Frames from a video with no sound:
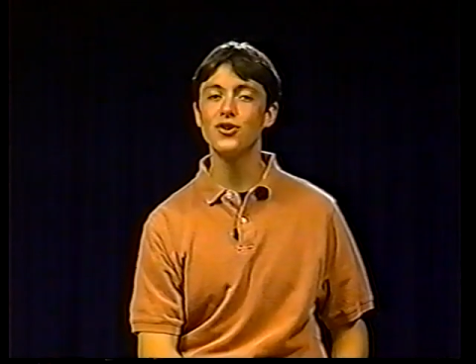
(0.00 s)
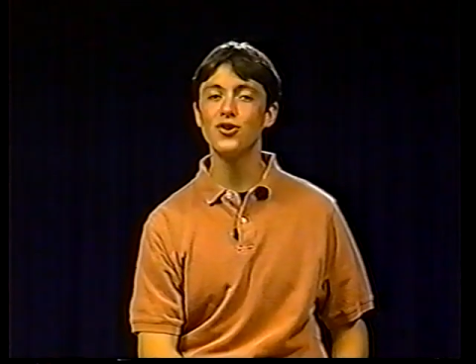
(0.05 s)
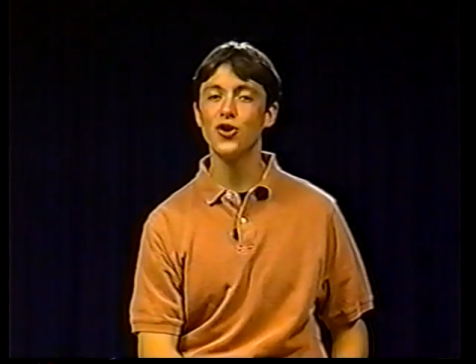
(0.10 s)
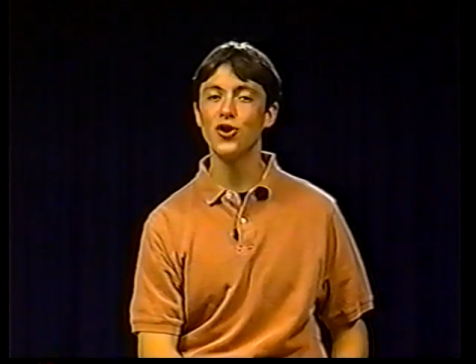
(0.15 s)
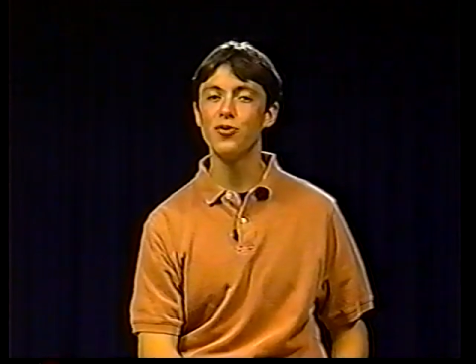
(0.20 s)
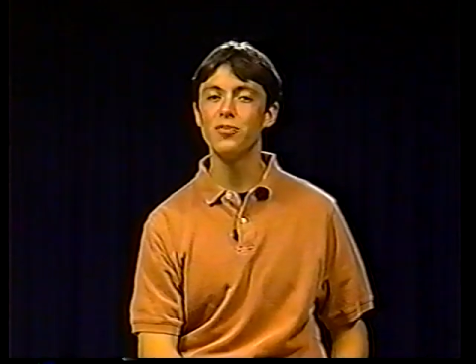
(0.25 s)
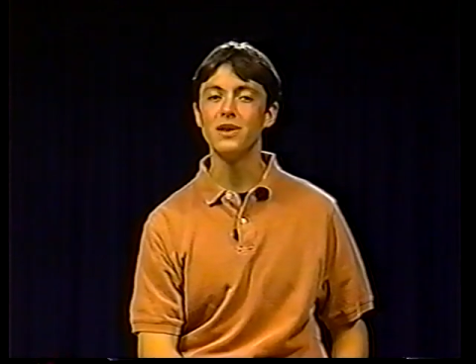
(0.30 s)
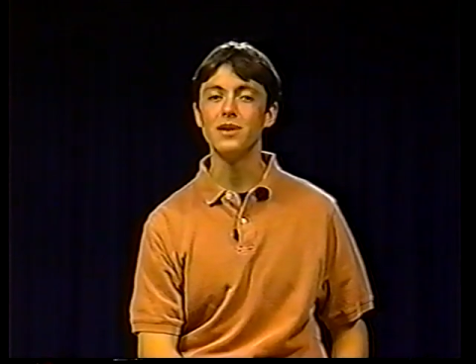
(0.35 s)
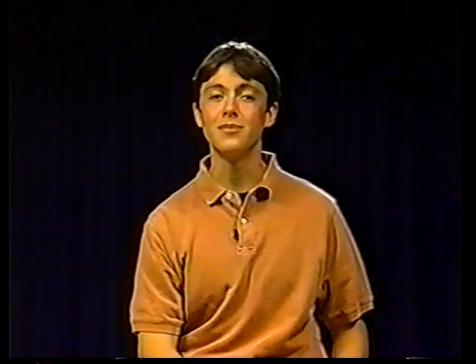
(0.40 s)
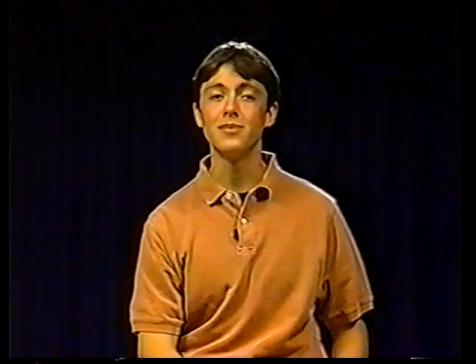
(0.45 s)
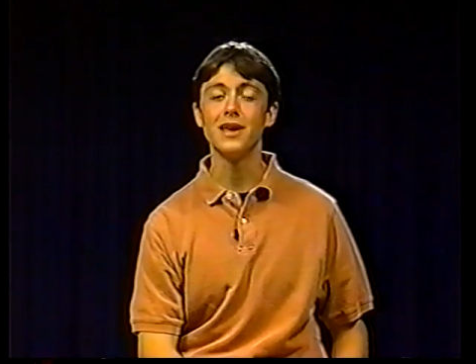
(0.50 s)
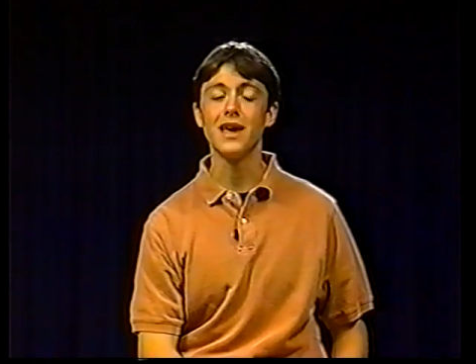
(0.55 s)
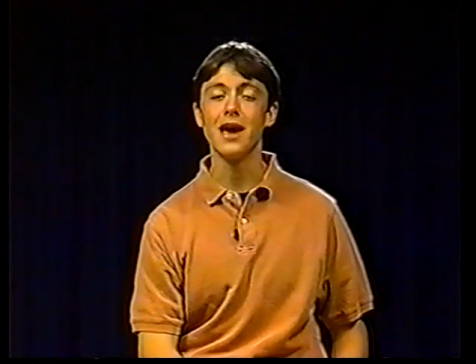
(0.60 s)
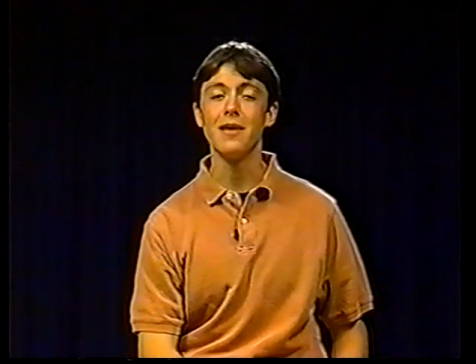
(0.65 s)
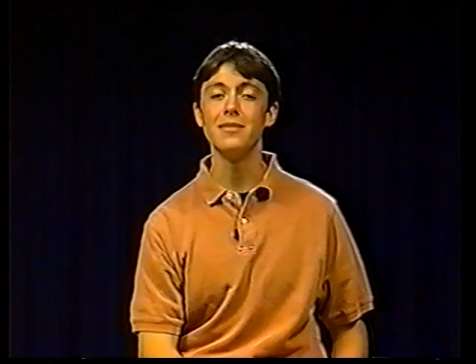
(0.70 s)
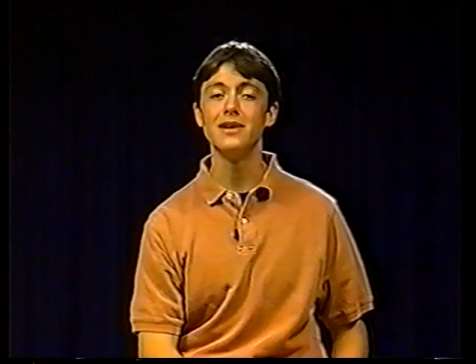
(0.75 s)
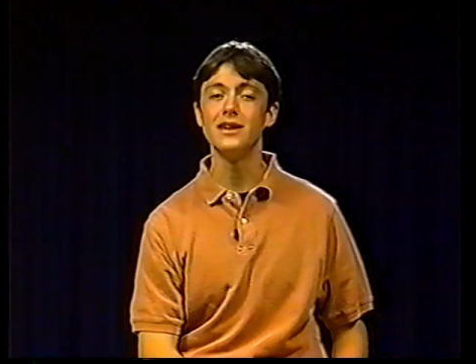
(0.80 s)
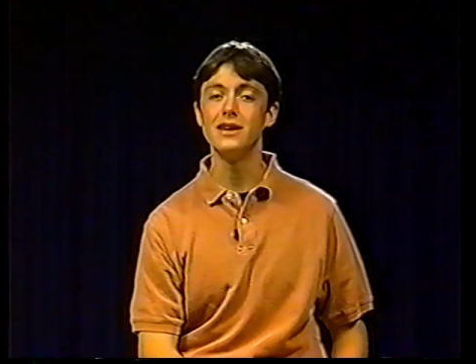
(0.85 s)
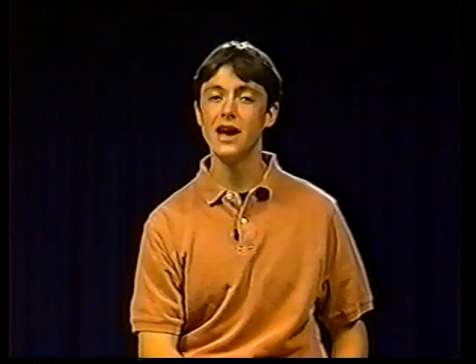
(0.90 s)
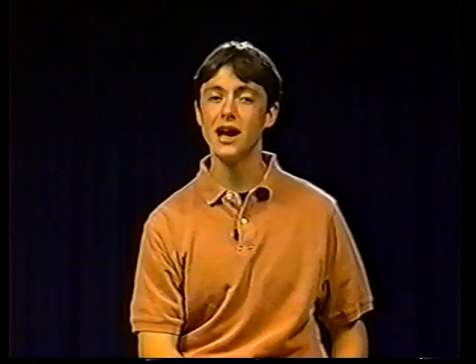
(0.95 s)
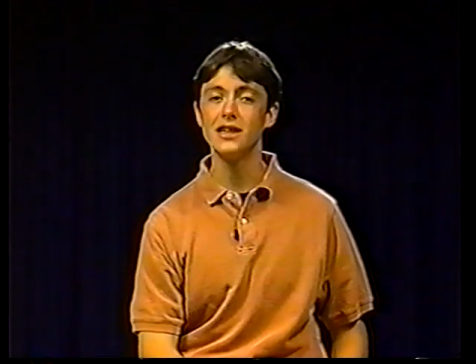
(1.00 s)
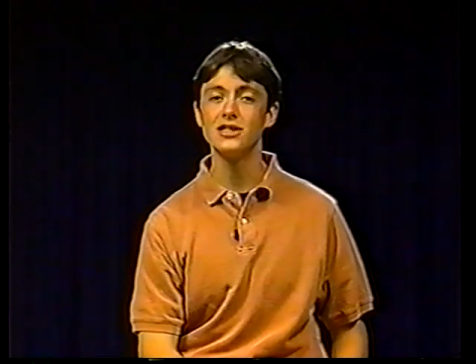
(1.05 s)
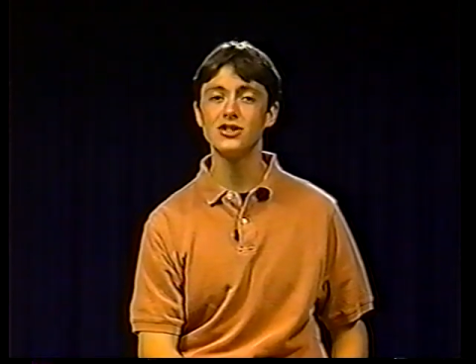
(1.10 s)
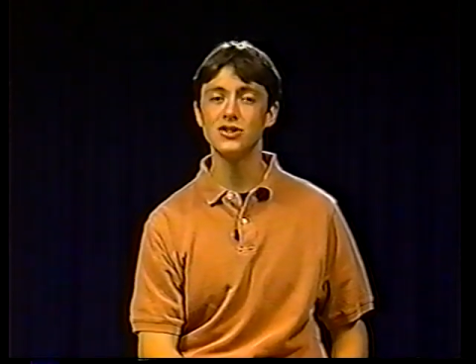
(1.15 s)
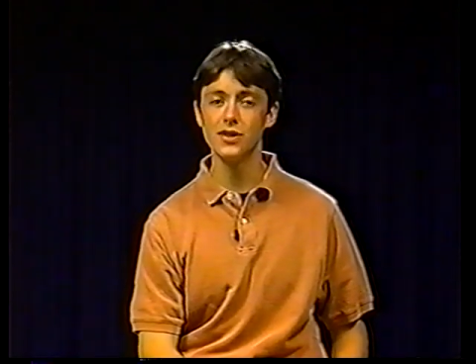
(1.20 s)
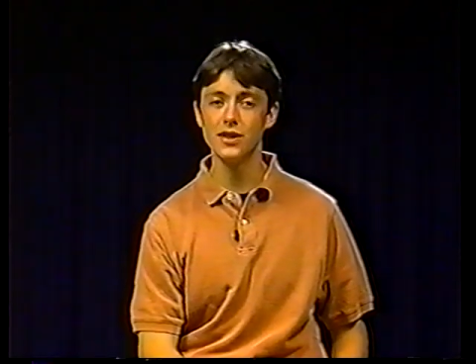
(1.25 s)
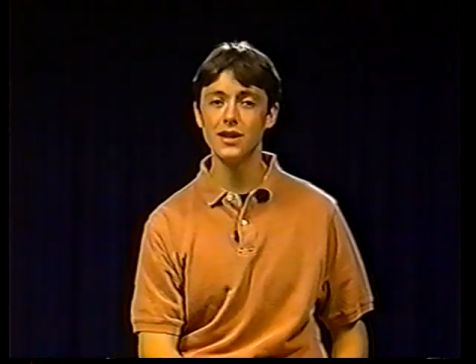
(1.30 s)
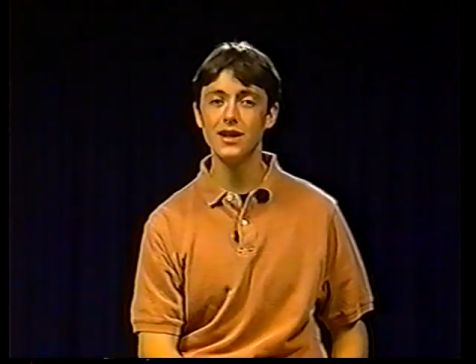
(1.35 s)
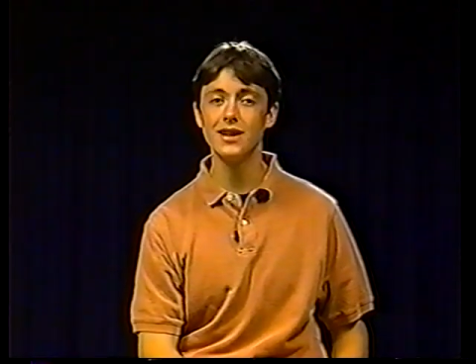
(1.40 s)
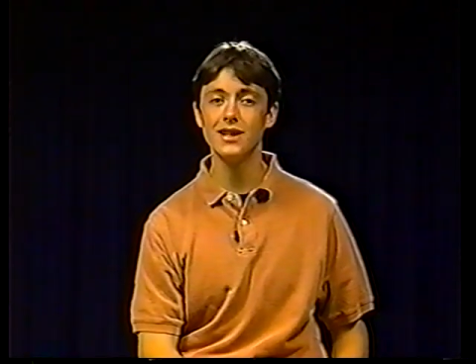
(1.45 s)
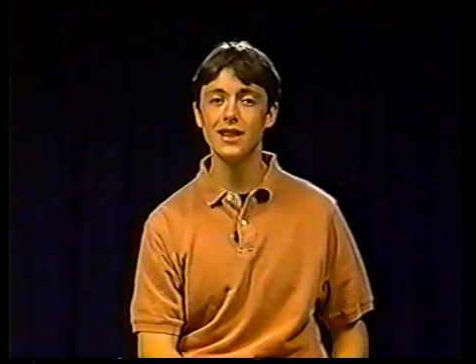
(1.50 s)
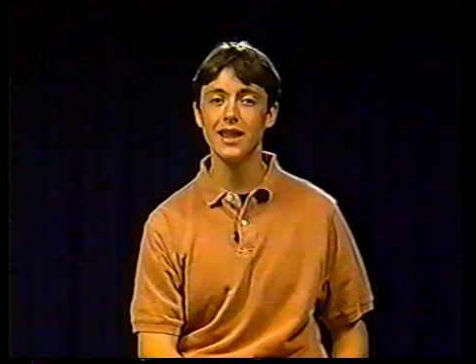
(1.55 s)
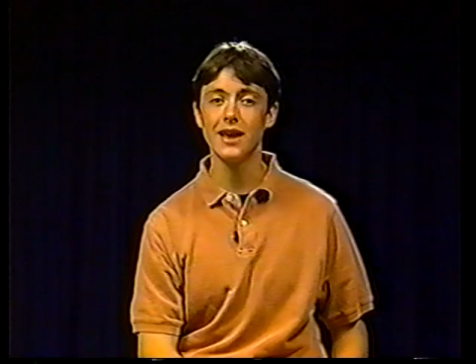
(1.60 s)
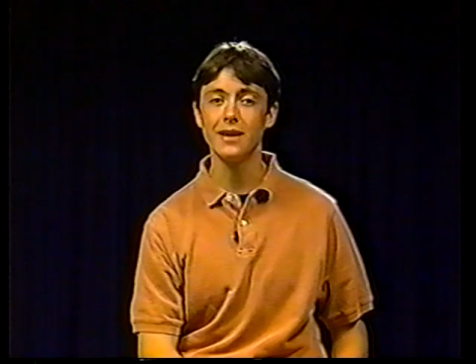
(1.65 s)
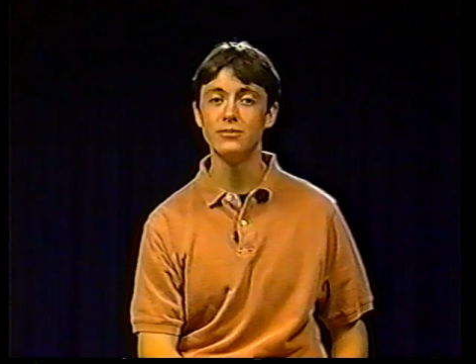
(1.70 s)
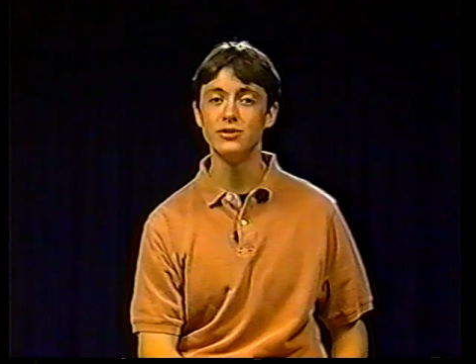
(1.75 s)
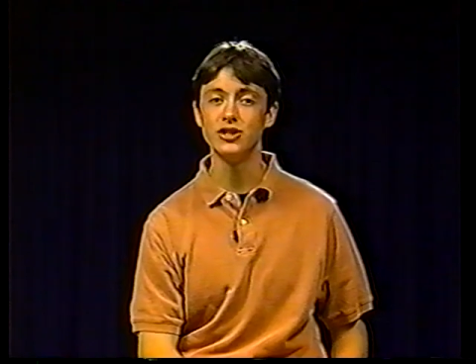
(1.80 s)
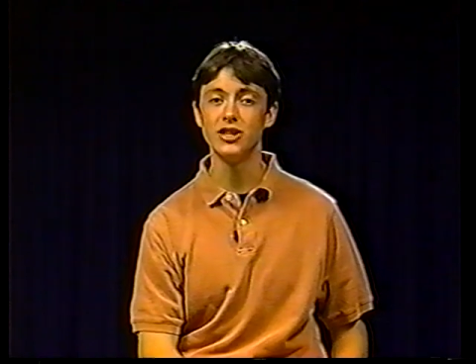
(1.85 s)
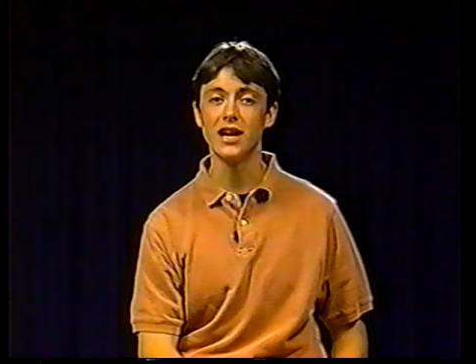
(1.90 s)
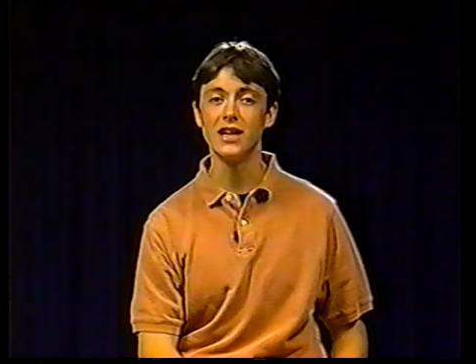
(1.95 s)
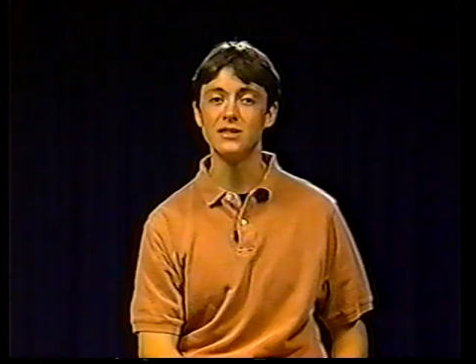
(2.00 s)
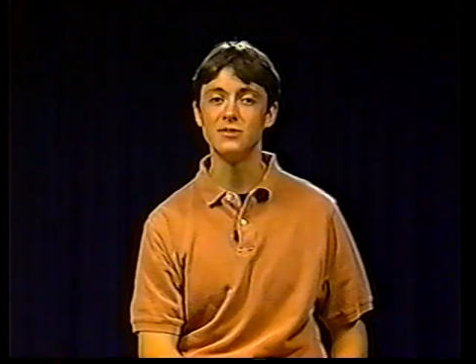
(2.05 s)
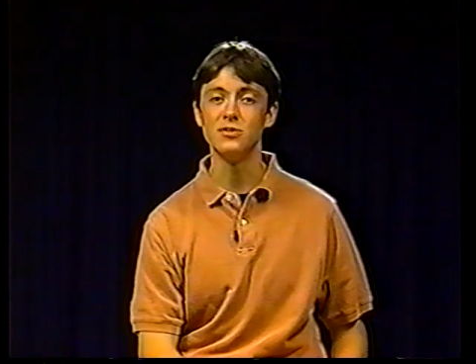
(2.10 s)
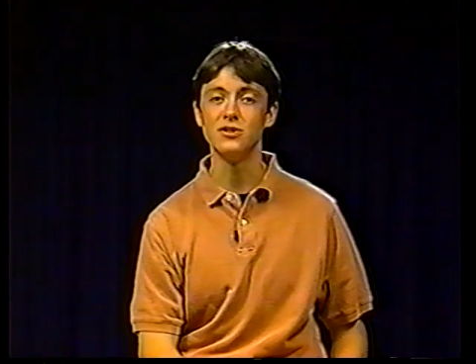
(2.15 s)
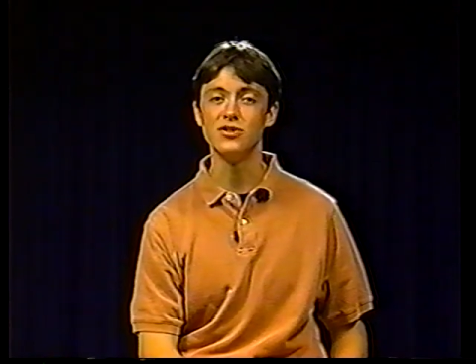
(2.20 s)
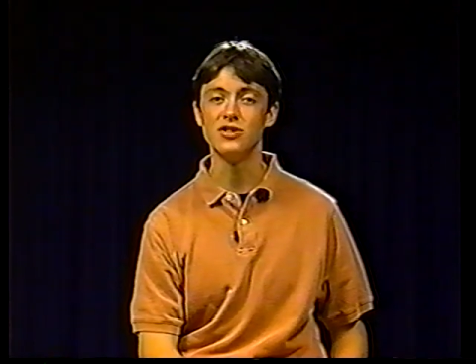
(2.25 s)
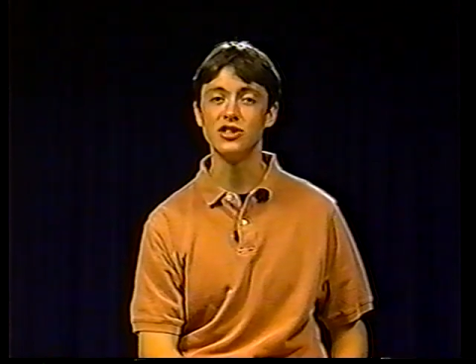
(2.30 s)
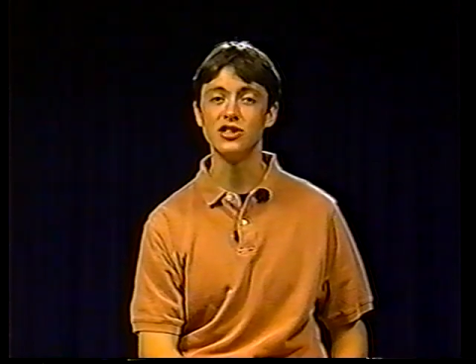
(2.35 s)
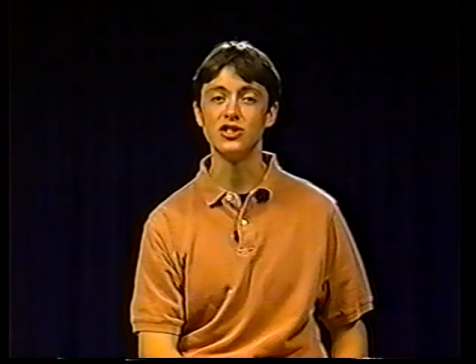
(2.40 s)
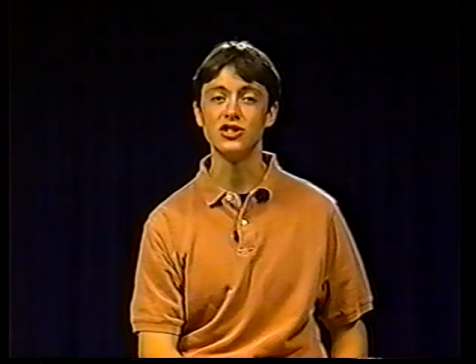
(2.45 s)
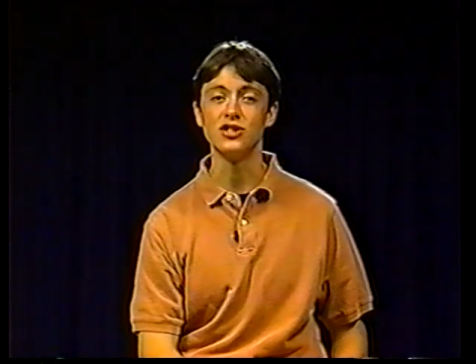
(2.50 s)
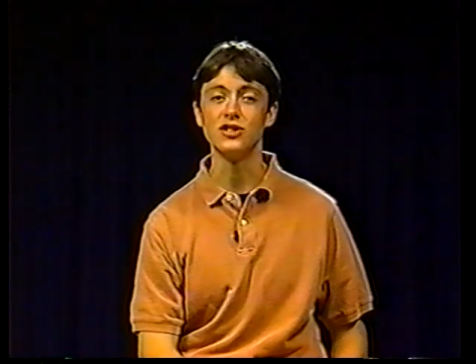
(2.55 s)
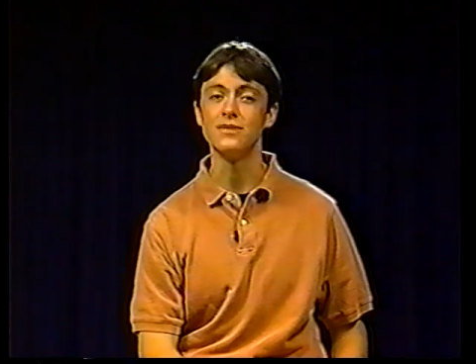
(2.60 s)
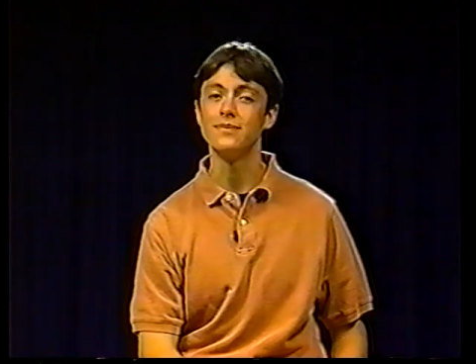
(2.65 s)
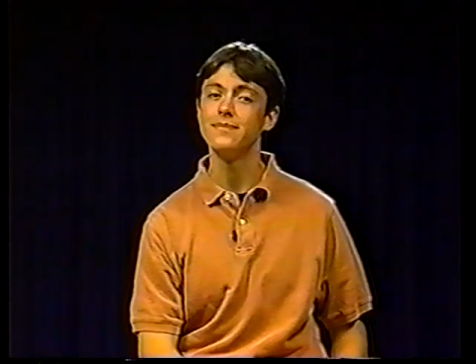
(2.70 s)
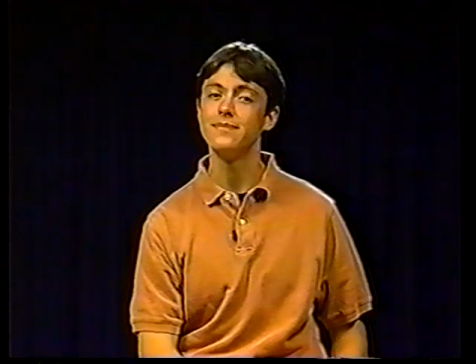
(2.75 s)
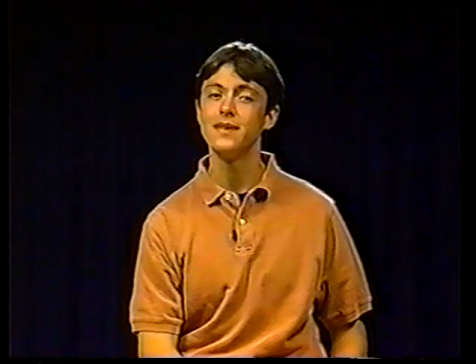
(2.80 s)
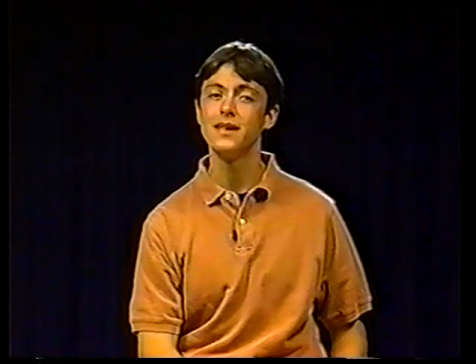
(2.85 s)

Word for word: Kirby became a nationally acclaimed jazz musician.